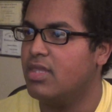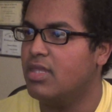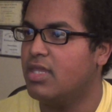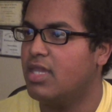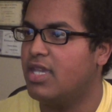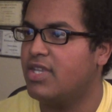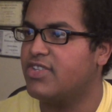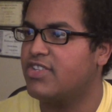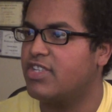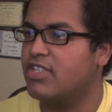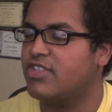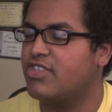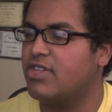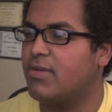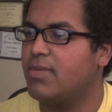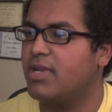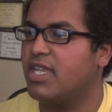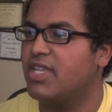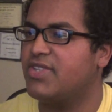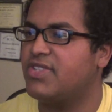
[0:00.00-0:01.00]
And so
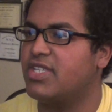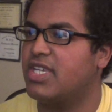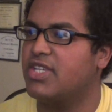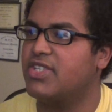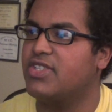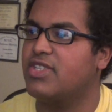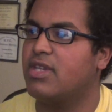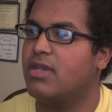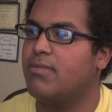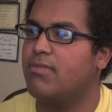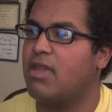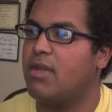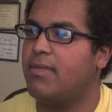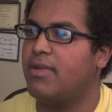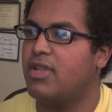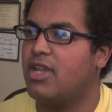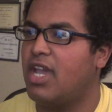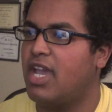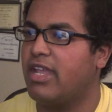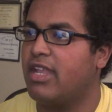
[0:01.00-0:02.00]
somebody says, maybe
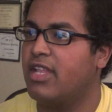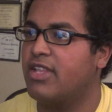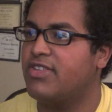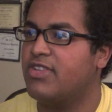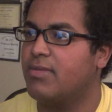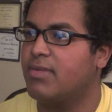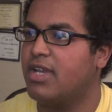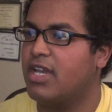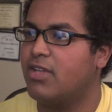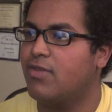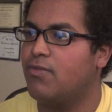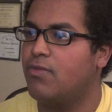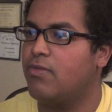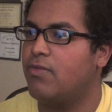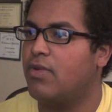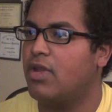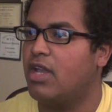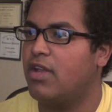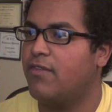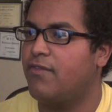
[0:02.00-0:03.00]
they're hiding some kind
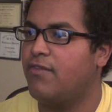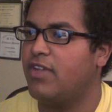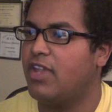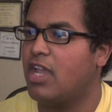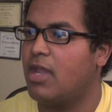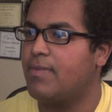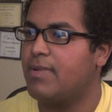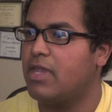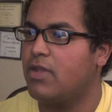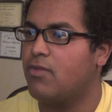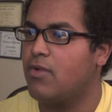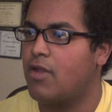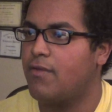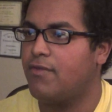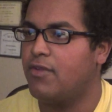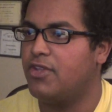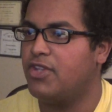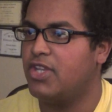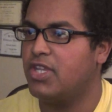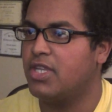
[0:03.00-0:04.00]
of VIP
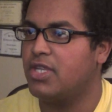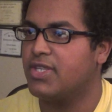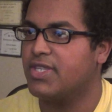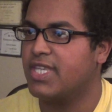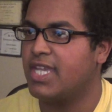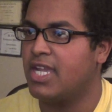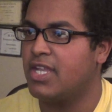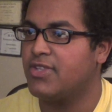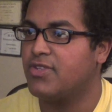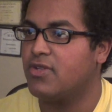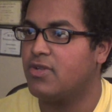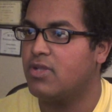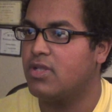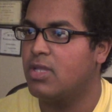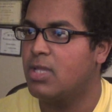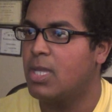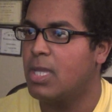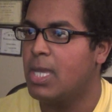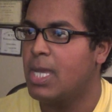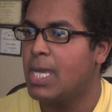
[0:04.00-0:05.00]
refugee in this castle.
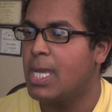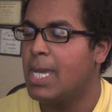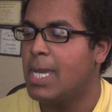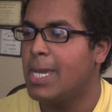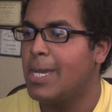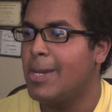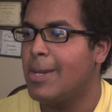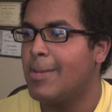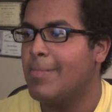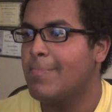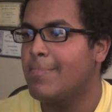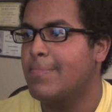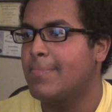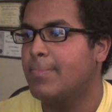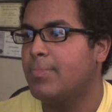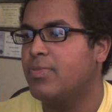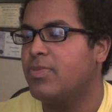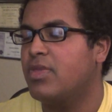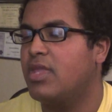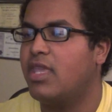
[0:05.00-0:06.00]

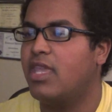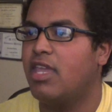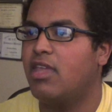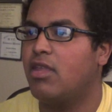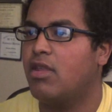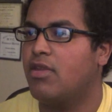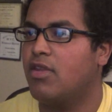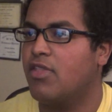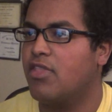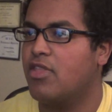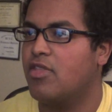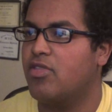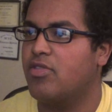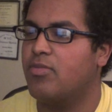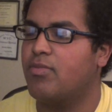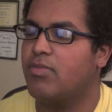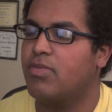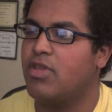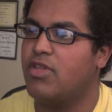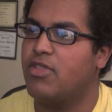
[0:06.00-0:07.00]
And
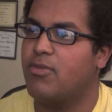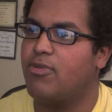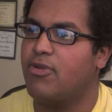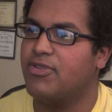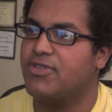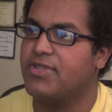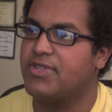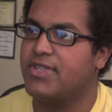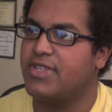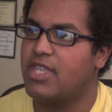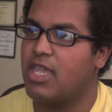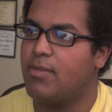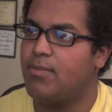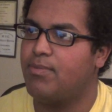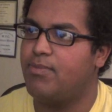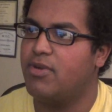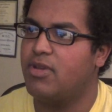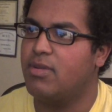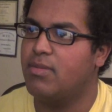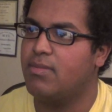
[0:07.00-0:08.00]
another person says, I'm
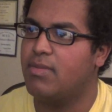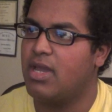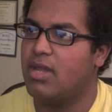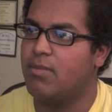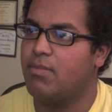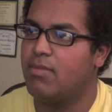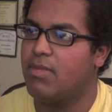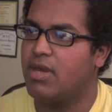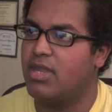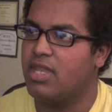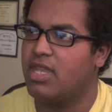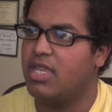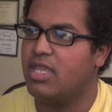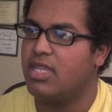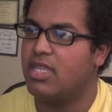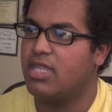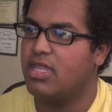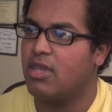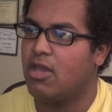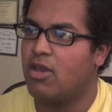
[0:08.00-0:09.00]
putting my money
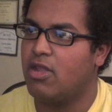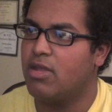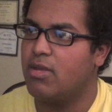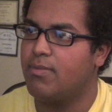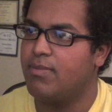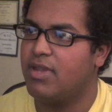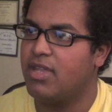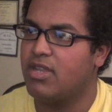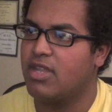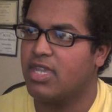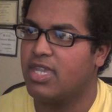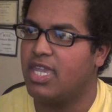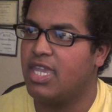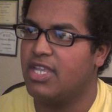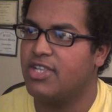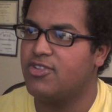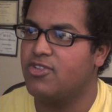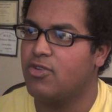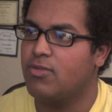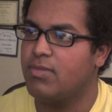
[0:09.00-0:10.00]
on him being a
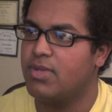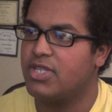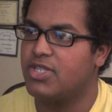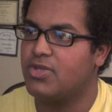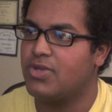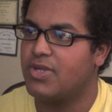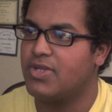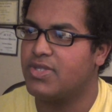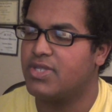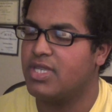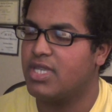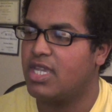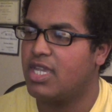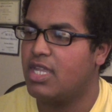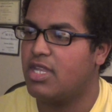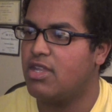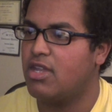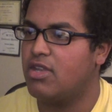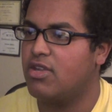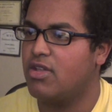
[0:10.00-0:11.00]
king's new mistress.
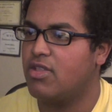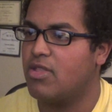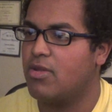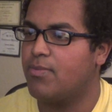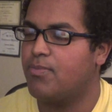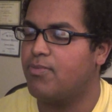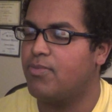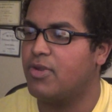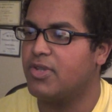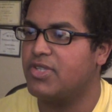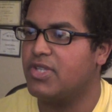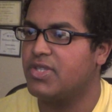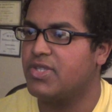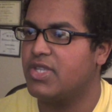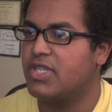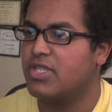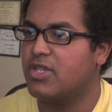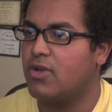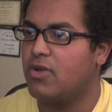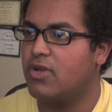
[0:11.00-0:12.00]
And another person
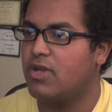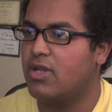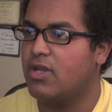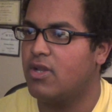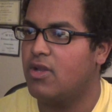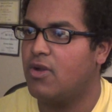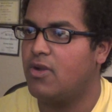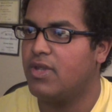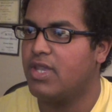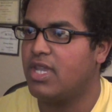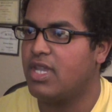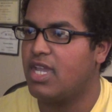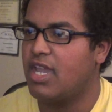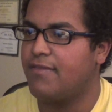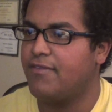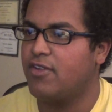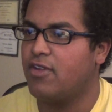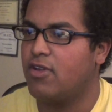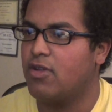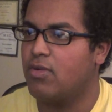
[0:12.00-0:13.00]
says, oh yeah,
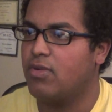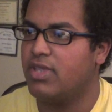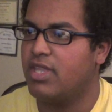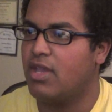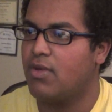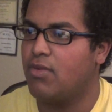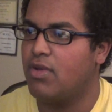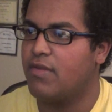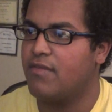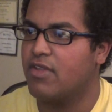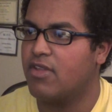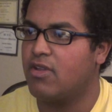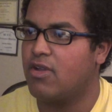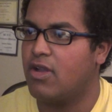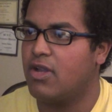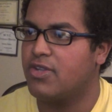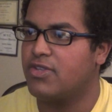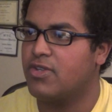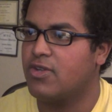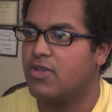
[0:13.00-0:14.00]
have you heard that one of the
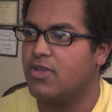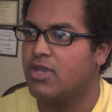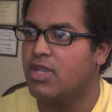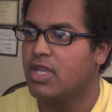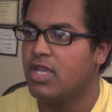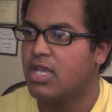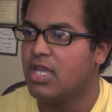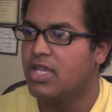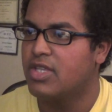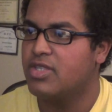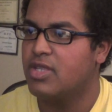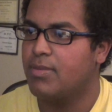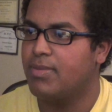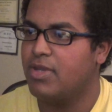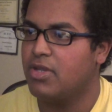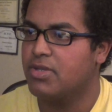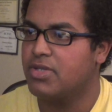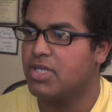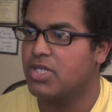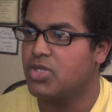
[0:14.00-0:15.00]
guards heard some
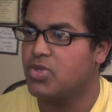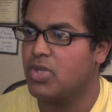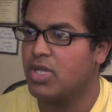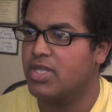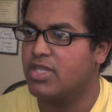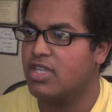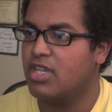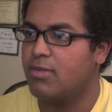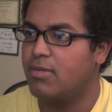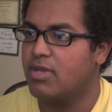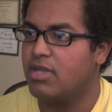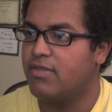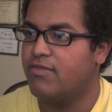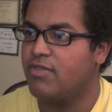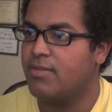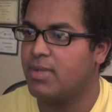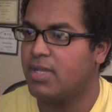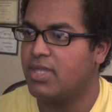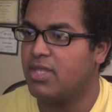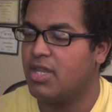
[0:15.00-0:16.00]
piercing shrieks coming
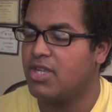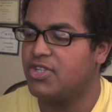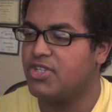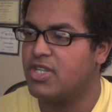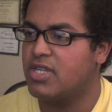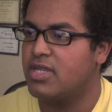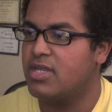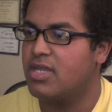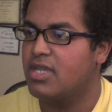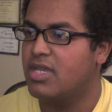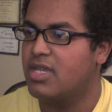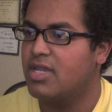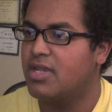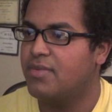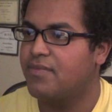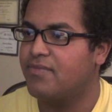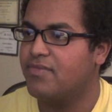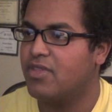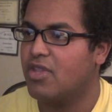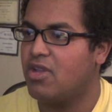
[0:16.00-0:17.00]
from the dungeon?
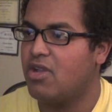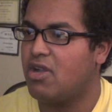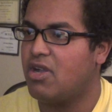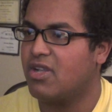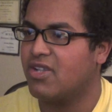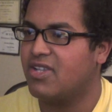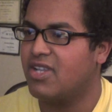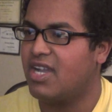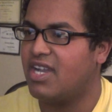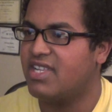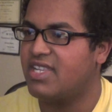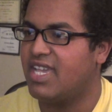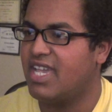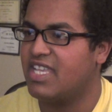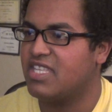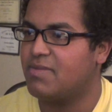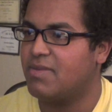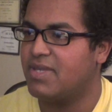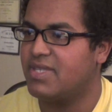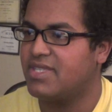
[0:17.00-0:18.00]
Oh god, that
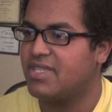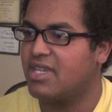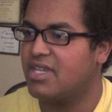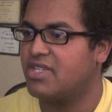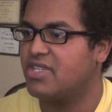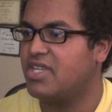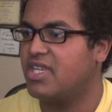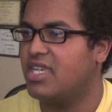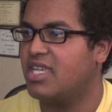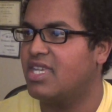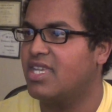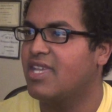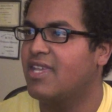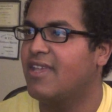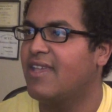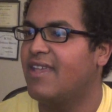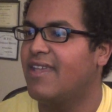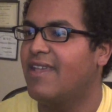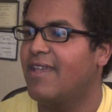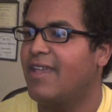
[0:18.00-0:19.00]
has to be Sanji.
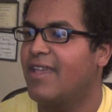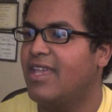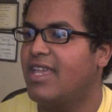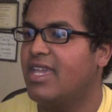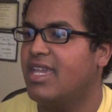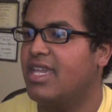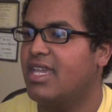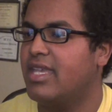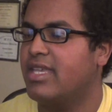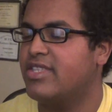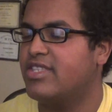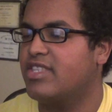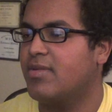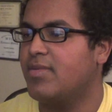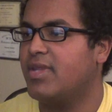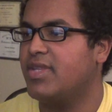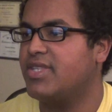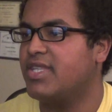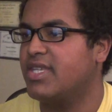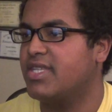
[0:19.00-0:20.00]
And
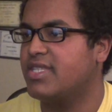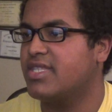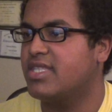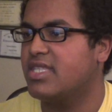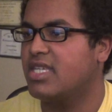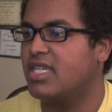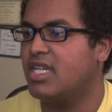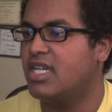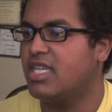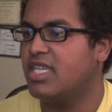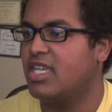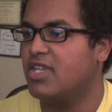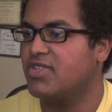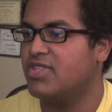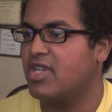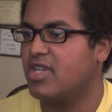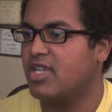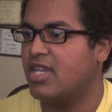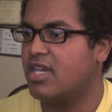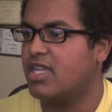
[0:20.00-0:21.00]
somebody says, yells
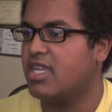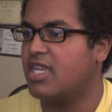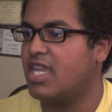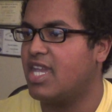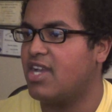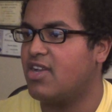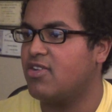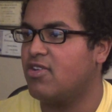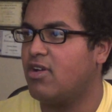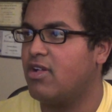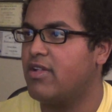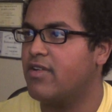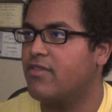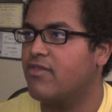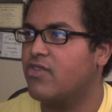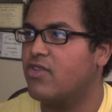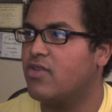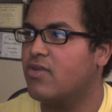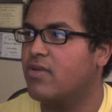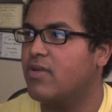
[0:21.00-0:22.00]
out, cut it out, all of
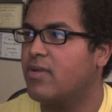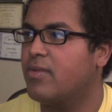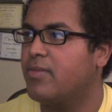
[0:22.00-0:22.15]
you.